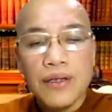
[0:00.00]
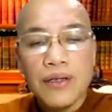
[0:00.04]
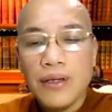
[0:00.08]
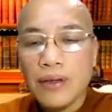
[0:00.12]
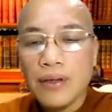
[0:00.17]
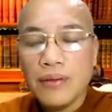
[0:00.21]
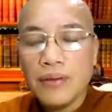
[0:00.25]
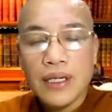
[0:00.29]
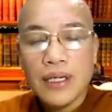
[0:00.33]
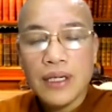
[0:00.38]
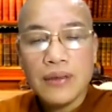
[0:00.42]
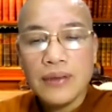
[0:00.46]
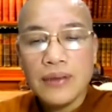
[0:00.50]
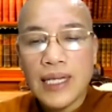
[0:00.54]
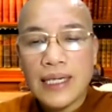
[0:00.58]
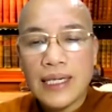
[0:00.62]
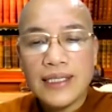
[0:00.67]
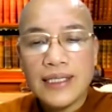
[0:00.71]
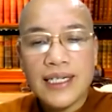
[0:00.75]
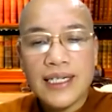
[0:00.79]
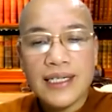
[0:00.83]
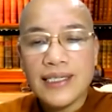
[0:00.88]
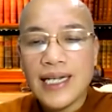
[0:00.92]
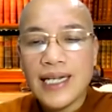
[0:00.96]
you know
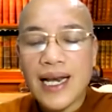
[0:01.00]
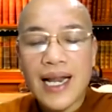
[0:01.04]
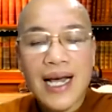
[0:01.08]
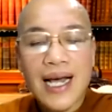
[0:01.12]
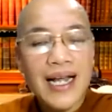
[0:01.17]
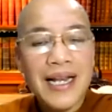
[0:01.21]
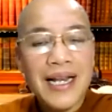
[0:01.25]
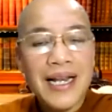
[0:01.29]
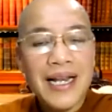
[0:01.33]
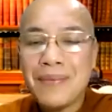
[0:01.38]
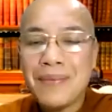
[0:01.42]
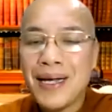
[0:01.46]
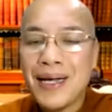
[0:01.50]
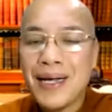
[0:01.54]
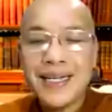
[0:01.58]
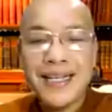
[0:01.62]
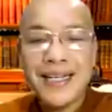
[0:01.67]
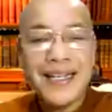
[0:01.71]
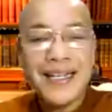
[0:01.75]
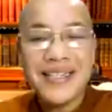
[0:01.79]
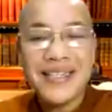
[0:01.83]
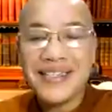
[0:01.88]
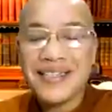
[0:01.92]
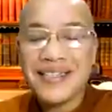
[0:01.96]
that Dalai
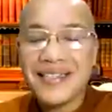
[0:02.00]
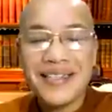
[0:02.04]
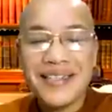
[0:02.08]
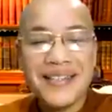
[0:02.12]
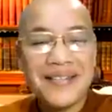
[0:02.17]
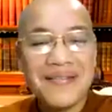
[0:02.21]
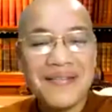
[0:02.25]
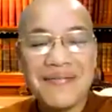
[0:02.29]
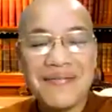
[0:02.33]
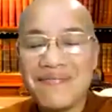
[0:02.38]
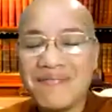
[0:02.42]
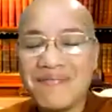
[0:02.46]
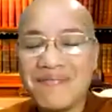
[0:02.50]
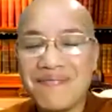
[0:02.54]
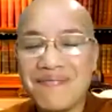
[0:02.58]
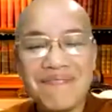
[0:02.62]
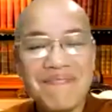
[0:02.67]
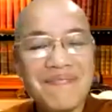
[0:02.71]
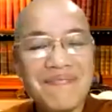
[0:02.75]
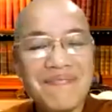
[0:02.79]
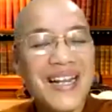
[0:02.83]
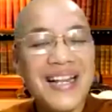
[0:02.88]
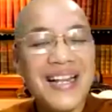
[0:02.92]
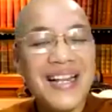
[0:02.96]
Lama is
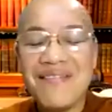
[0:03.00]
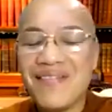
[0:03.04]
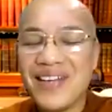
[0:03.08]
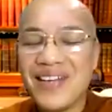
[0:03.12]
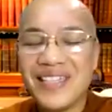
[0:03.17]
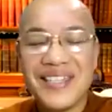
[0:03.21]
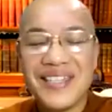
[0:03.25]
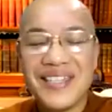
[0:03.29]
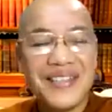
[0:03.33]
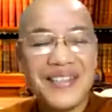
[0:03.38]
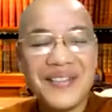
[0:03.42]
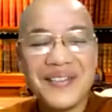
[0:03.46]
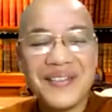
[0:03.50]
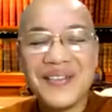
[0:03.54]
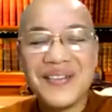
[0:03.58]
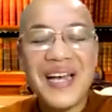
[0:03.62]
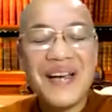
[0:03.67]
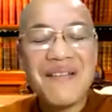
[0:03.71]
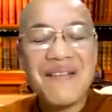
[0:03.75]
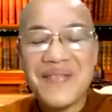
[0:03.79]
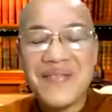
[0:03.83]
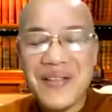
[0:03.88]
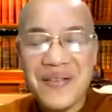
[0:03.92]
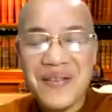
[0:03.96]
beloved to
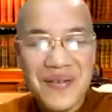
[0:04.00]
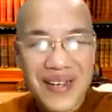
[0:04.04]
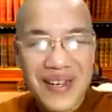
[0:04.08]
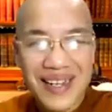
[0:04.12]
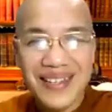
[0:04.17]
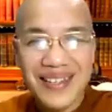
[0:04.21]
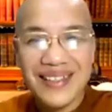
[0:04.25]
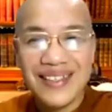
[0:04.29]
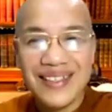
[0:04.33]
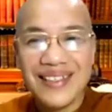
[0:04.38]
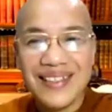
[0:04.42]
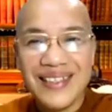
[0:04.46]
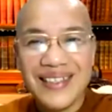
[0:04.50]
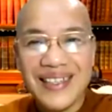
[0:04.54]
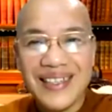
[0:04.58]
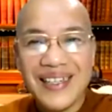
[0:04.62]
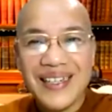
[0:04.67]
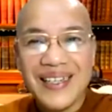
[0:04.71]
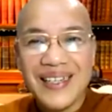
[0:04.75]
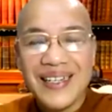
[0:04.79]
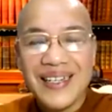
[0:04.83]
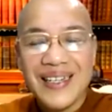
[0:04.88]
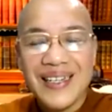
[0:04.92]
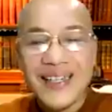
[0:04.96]
everyone.
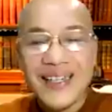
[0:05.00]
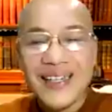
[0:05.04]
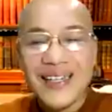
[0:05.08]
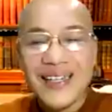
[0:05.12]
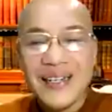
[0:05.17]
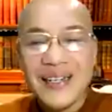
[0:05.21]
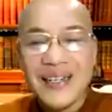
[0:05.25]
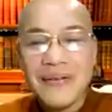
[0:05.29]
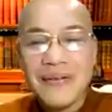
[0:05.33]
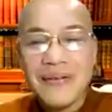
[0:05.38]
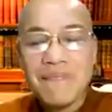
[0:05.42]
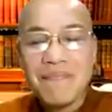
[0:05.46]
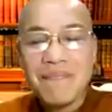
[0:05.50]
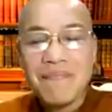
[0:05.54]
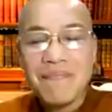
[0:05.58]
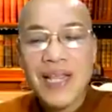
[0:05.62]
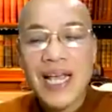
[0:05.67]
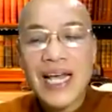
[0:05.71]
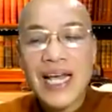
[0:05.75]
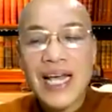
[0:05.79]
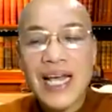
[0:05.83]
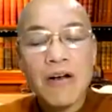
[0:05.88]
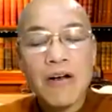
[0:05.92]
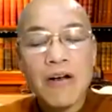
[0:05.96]

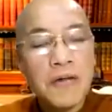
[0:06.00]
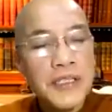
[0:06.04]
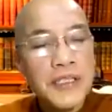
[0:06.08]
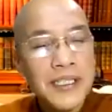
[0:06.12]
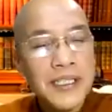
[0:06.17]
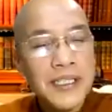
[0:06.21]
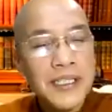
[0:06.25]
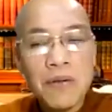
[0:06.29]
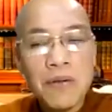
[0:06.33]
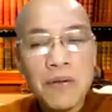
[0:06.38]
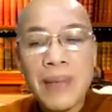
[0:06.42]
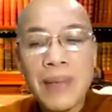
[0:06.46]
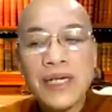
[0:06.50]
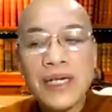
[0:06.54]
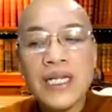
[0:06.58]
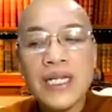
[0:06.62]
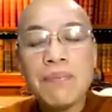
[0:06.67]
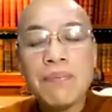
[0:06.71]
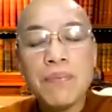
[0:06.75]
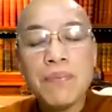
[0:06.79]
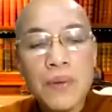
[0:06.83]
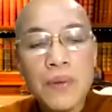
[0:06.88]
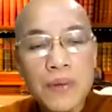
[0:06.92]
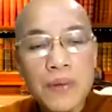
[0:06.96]
Um, and also
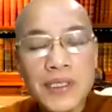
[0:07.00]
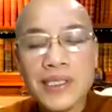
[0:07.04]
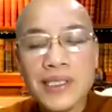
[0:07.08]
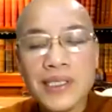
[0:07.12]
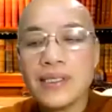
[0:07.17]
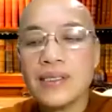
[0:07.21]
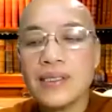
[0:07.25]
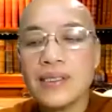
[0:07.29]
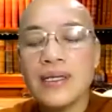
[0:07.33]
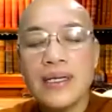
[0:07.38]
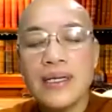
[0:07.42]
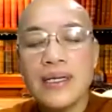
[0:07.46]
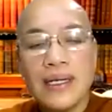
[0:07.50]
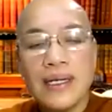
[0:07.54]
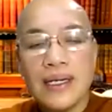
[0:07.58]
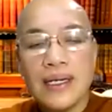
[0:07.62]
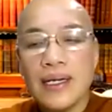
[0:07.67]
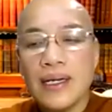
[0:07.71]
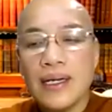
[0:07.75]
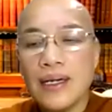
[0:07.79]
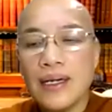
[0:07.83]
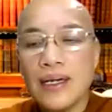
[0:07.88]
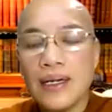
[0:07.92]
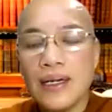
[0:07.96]
many books
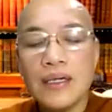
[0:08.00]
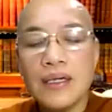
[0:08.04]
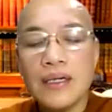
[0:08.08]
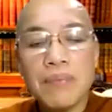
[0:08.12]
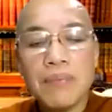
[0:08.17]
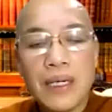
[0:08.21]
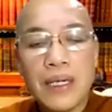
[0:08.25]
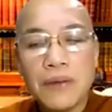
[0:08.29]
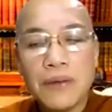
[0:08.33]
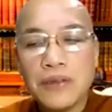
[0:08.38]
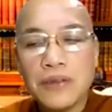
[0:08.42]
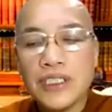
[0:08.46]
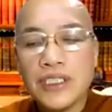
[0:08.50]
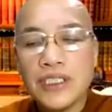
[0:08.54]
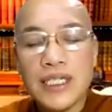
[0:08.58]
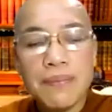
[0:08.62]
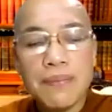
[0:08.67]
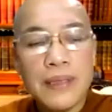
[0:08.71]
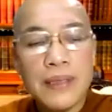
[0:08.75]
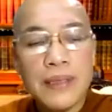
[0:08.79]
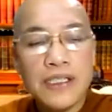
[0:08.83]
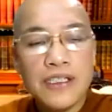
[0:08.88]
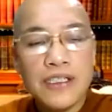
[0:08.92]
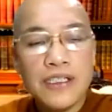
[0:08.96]
uh, about
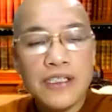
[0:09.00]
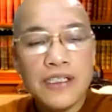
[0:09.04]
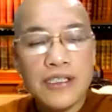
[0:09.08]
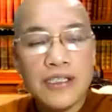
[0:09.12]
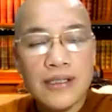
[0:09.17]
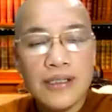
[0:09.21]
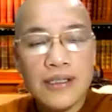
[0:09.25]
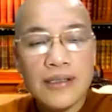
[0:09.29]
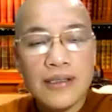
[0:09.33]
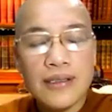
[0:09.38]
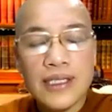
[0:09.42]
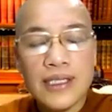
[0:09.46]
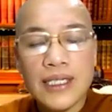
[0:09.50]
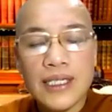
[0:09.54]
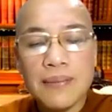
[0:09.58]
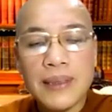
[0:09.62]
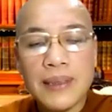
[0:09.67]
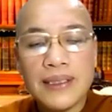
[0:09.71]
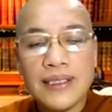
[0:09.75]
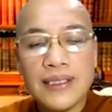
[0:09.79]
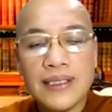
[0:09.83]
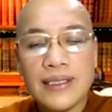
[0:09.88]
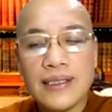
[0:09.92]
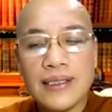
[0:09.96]
Tibetan
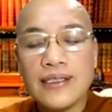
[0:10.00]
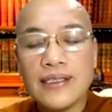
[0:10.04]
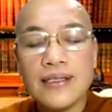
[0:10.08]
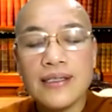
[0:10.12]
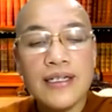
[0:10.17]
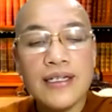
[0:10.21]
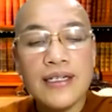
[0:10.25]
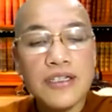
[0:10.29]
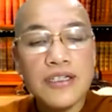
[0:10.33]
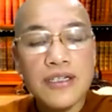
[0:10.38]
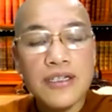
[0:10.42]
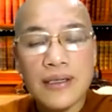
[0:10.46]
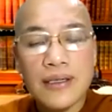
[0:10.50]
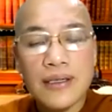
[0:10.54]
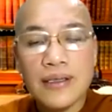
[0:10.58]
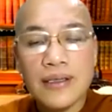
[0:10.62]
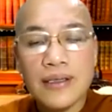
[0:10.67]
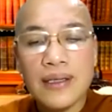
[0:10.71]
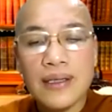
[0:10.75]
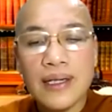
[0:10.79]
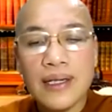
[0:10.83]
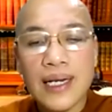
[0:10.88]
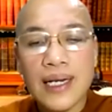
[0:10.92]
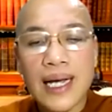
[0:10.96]
Tibetan
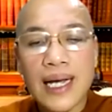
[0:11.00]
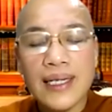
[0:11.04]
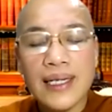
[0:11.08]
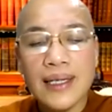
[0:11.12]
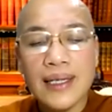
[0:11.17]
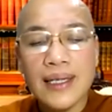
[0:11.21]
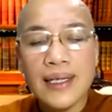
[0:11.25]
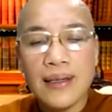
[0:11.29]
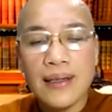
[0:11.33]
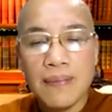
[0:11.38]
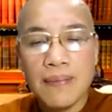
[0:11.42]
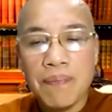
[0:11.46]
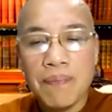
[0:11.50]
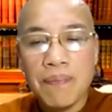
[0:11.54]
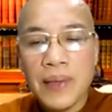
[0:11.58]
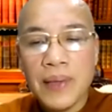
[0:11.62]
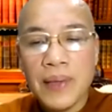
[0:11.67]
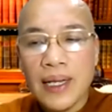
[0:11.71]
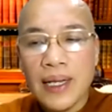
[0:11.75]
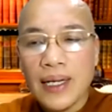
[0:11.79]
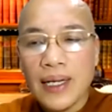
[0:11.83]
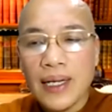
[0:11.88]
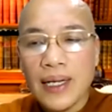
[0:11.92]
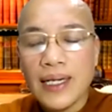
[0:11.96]
tradition, like uh,
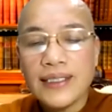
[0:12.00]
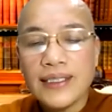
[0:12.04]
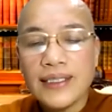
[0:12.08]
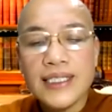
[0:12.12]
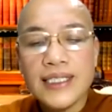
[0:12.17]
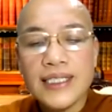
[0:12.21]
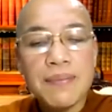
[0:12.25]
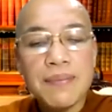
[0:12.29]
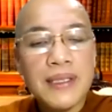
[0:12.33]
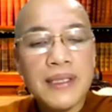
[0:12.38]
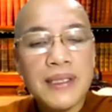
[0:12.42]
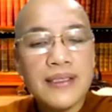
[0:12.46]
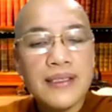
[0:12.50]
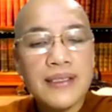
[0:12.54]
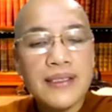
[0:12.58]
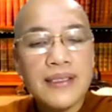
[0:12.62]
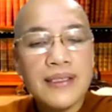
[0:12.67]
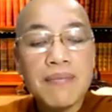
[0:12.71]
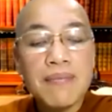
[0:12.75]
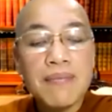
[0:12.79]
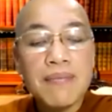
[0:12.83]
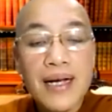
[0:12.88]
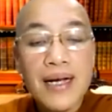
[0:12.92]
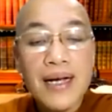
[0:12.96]
uh,
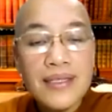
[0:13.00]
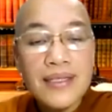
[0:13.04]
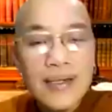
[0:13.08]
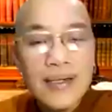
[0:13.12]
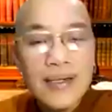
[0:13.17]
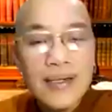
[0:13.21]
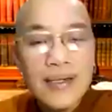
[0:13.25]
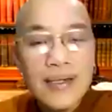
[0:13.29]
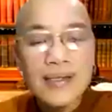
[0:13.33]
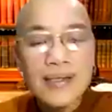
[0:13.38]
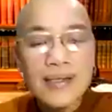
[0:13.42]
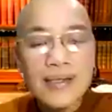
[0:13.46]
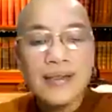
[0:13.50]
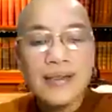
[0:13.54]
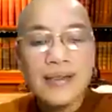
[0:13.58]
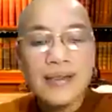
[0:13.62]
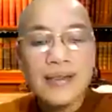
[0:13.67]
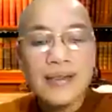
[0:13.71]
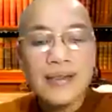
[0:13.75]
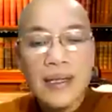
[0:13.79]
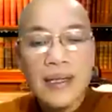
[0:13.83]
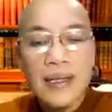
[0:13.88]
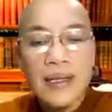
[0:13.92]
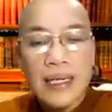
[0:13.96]
Tibetan masters
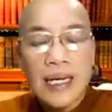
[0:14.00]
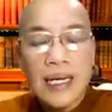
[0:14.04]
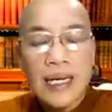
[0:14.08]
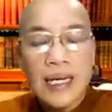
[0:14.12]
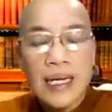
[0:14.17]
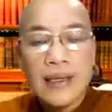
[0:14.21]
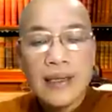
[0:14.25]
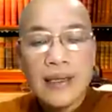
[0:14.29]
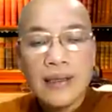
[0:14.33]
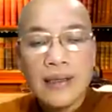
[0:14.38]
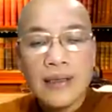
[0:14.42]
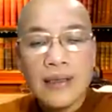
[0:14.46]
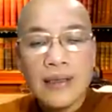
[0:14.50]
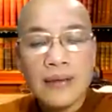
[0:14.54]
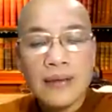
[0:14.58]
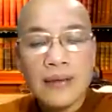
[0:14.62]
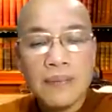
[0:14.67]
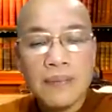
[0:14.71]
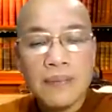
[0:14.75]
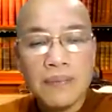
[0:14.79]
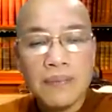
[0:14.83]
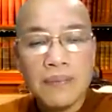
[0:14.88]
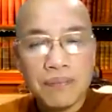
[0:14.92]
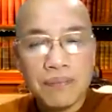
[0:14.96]
and
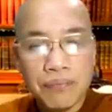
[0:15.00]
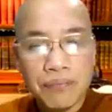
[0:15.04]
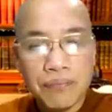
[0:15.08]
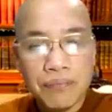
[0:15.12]
um,